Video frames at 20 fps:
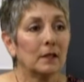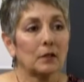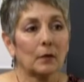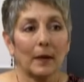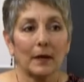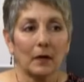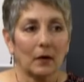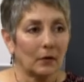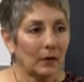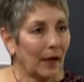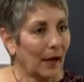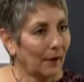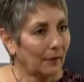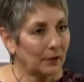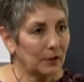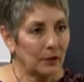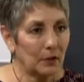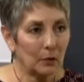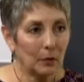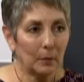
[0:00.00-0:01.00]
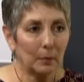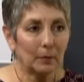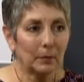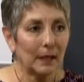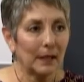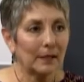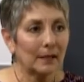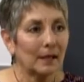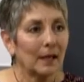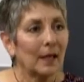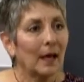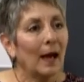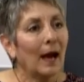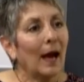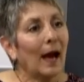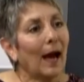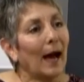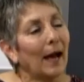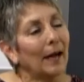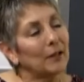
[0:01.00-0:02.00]
I don't have to of do a blitz.
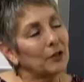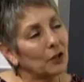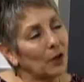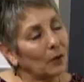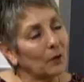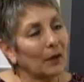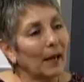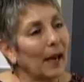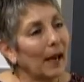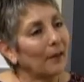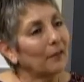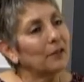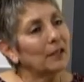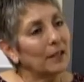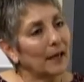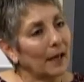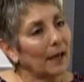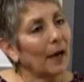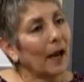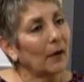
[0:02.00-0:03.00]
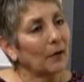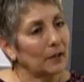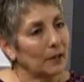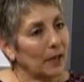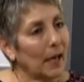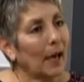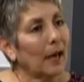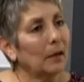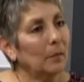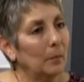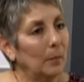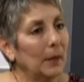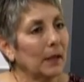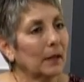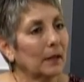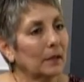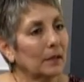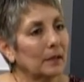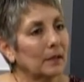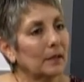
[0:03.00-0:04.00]
I don't have room. to get out 10
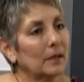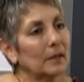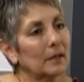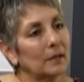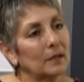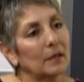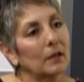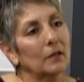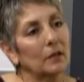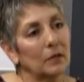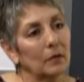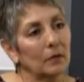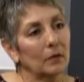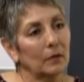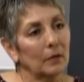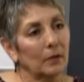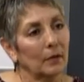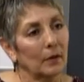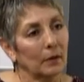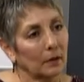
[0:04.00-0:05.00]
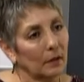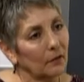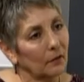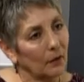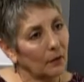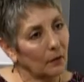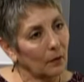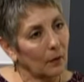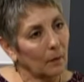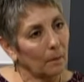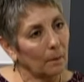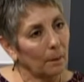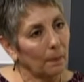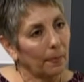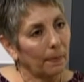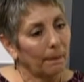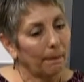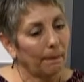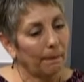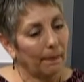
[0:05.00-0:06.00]
bins to do the living room.
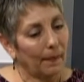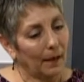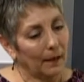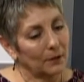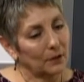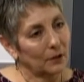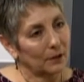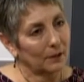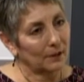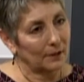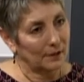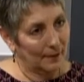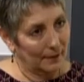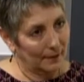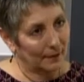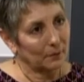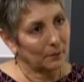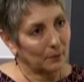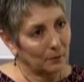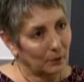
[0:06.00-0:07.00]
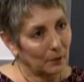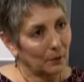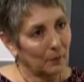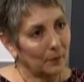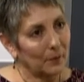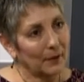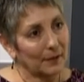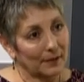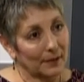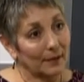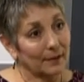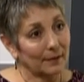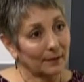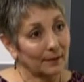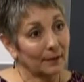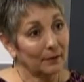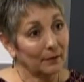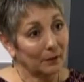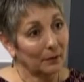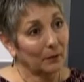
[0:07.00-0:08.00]
Mm -hmm. I just need the room that says
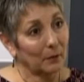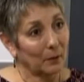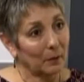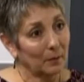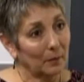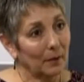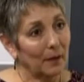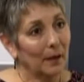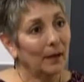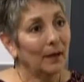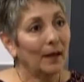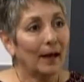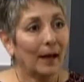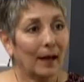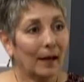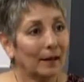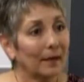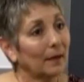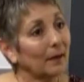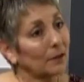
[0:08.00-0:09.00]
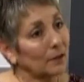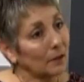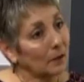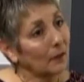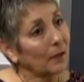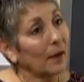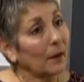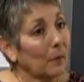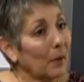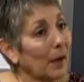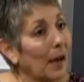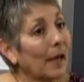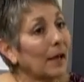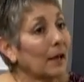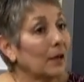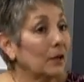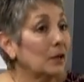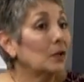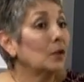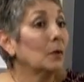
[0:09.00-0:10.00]
living room. And so that way I
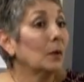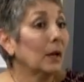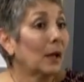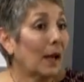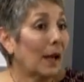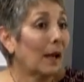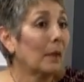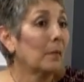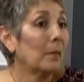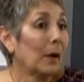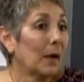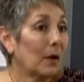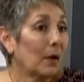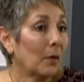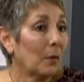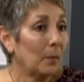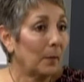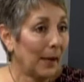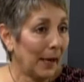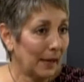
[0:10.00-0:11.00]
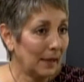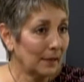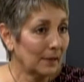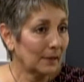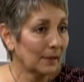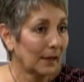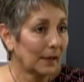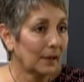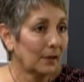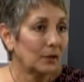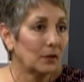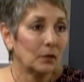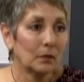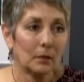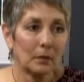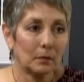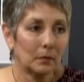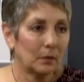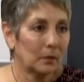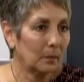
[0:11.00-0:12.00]
can do it at my own pace. I can do
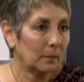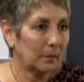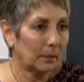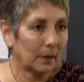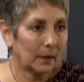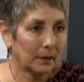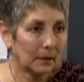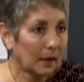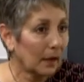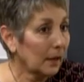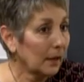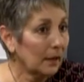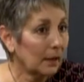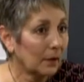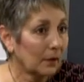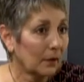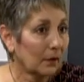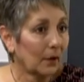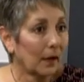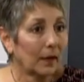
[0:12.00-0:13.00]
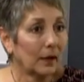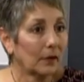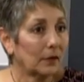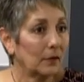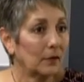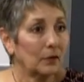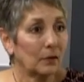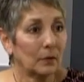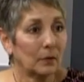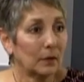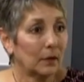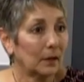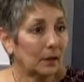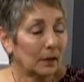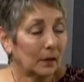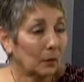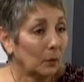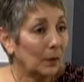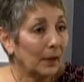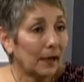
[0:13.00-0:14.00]
a room a night or I can do it
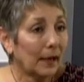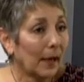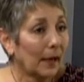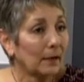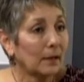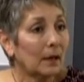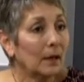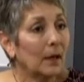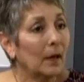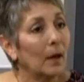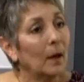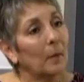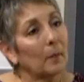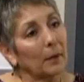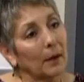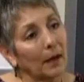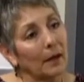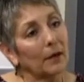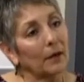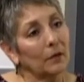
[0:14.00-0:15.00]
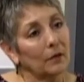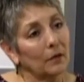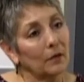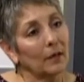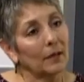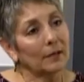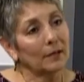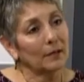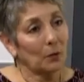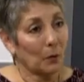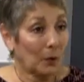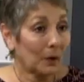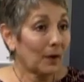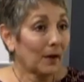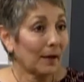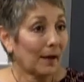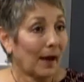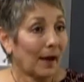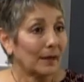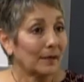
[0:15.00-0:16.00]
in a weekend, but I can it's
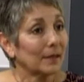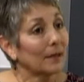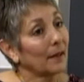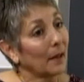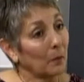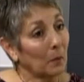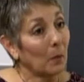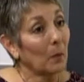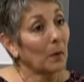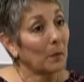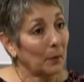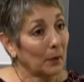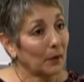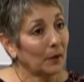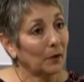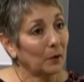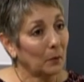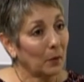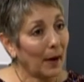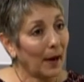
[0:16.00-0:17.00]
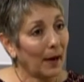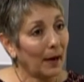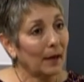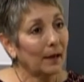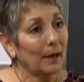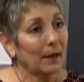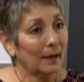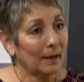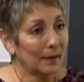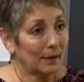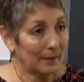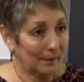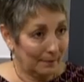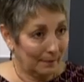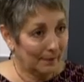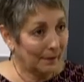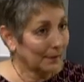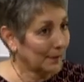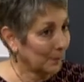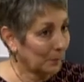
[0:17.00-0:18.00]
organized and then when we put it away, it
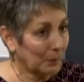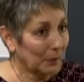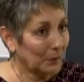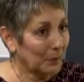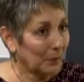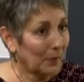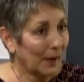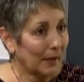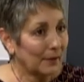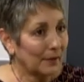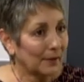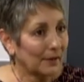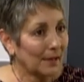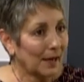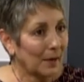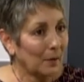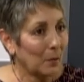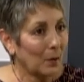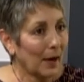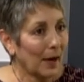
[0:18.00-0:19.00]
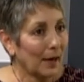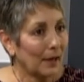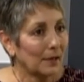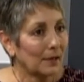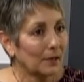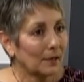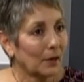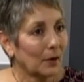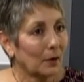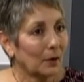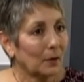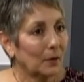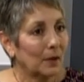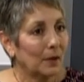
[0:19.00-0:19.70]
gets put away the same way. So